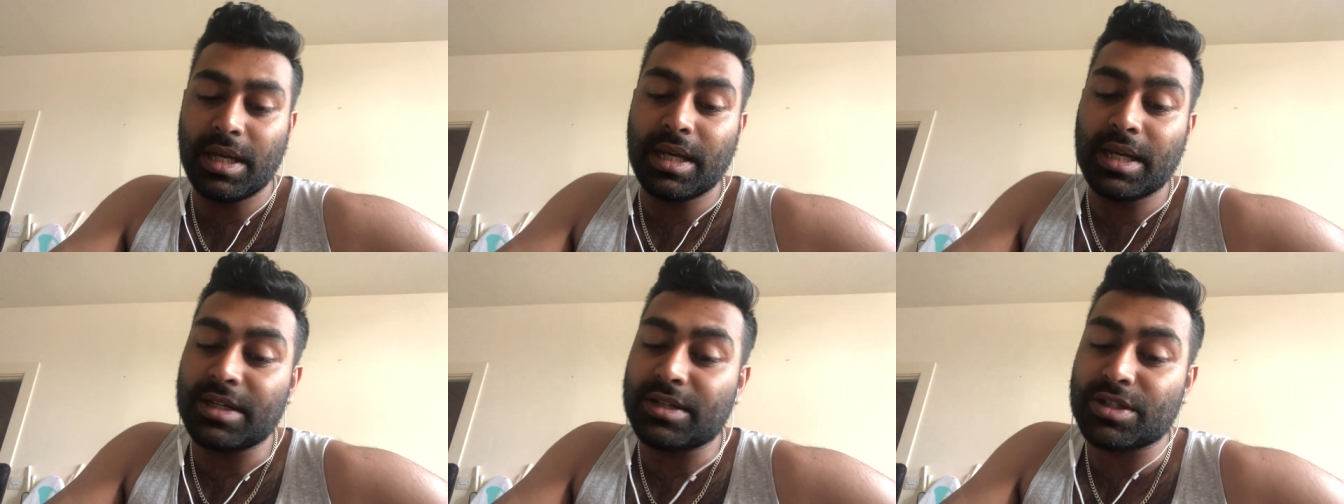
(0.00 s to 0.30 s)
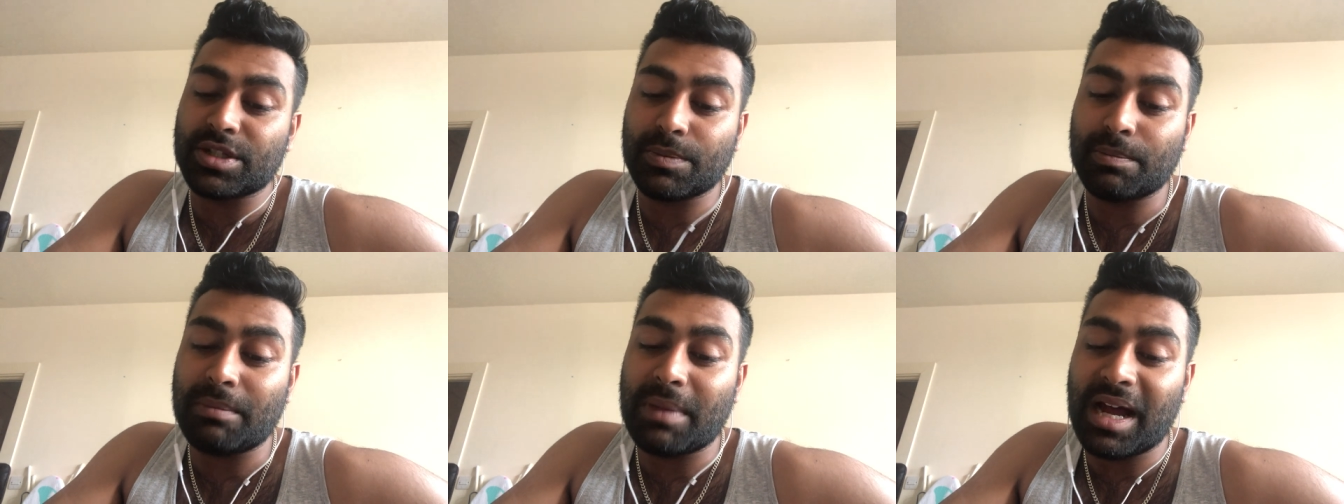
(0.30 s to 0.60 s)
It
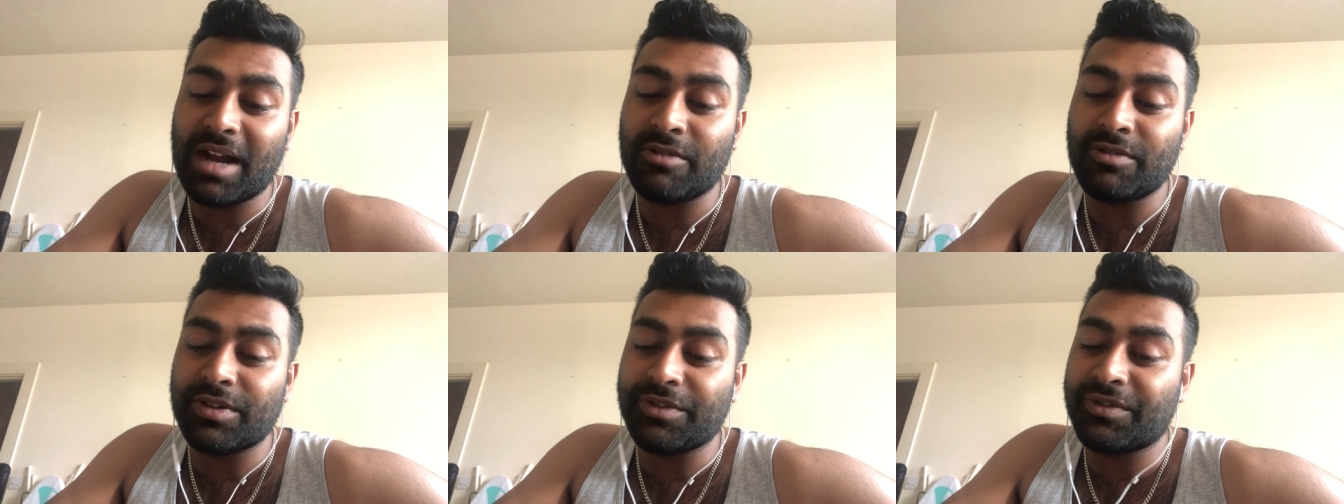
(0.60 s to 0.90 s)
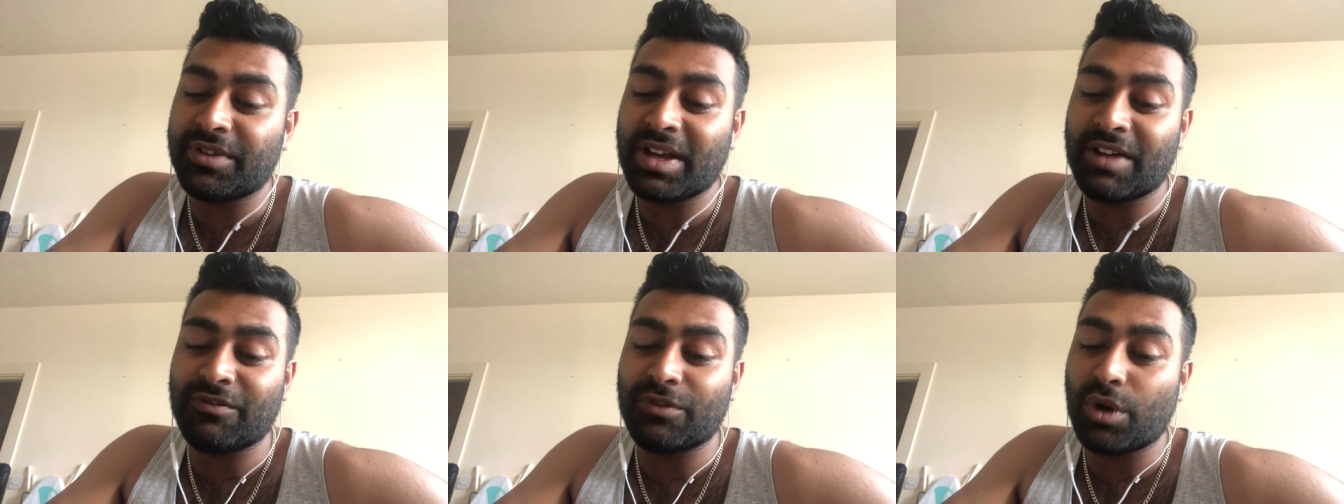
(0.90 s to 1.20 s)
doesn't matter
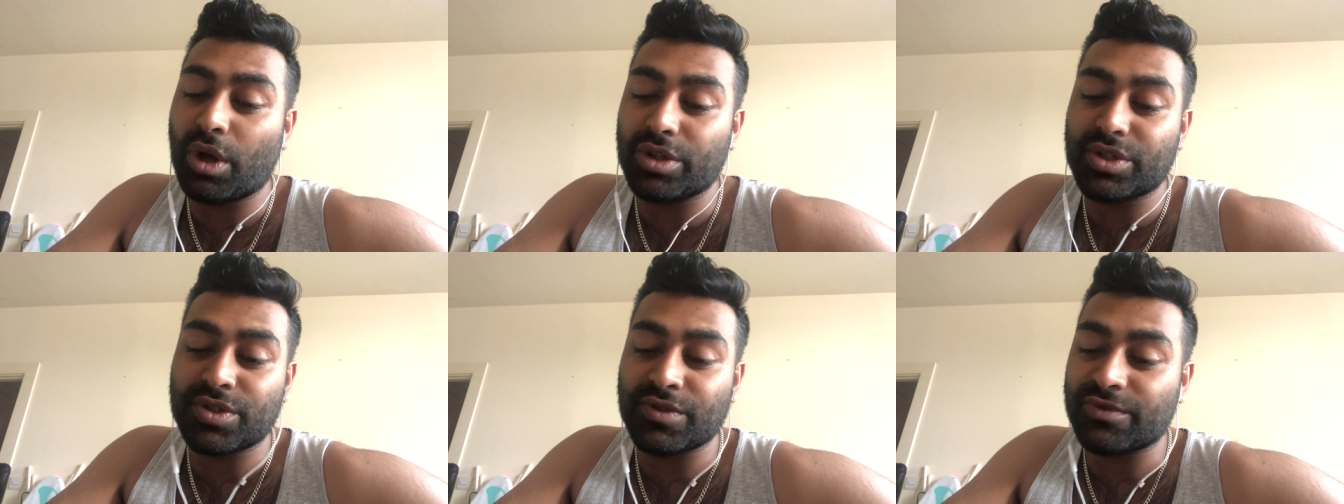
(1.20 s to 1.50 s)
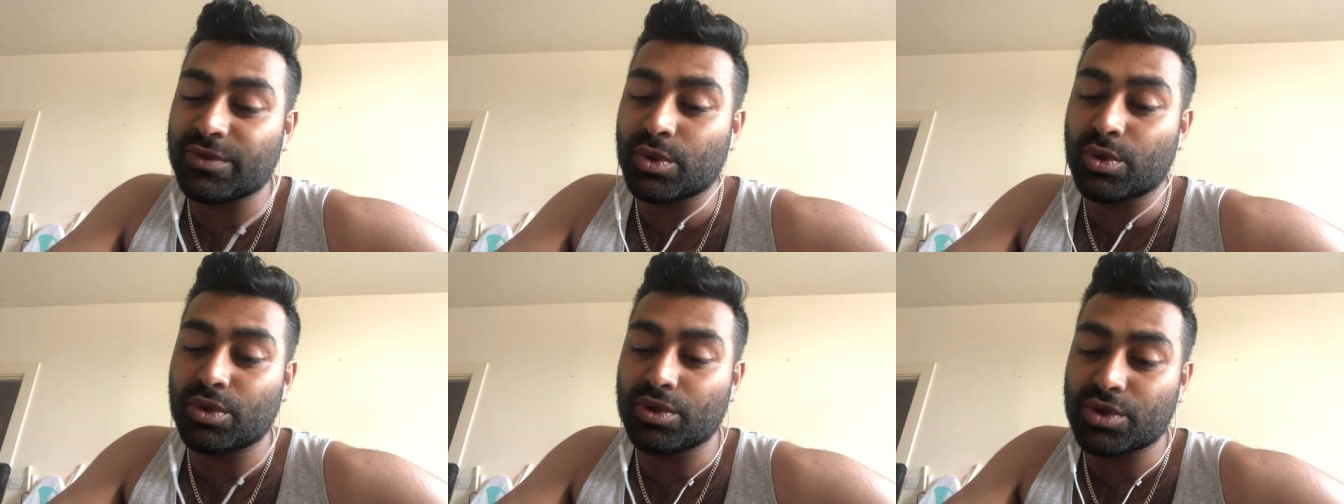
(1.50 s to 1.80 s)
if you have lots
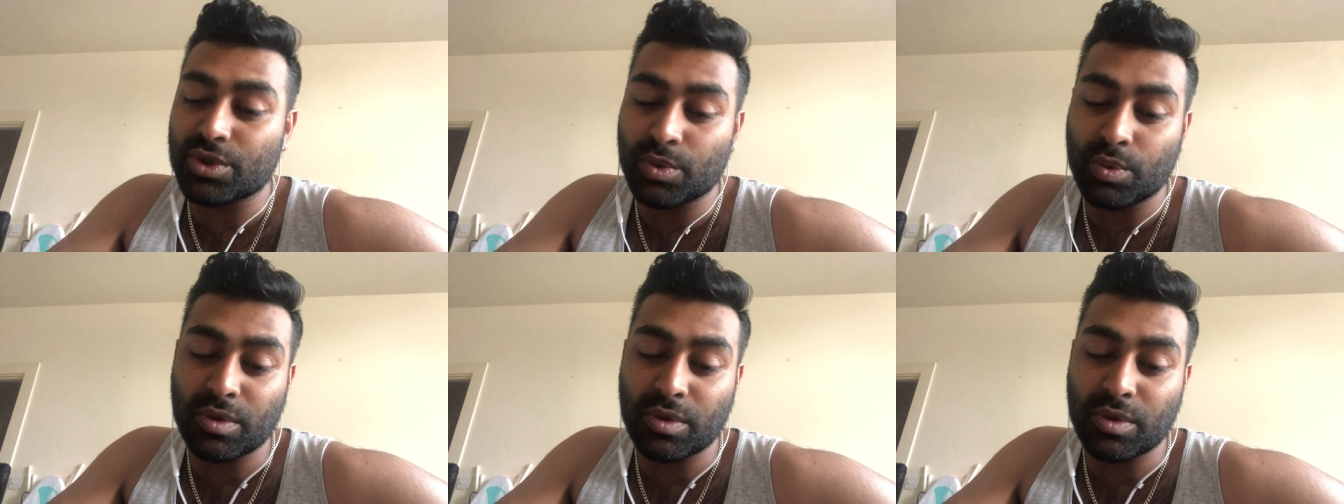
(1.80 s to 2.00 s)
of thoughts or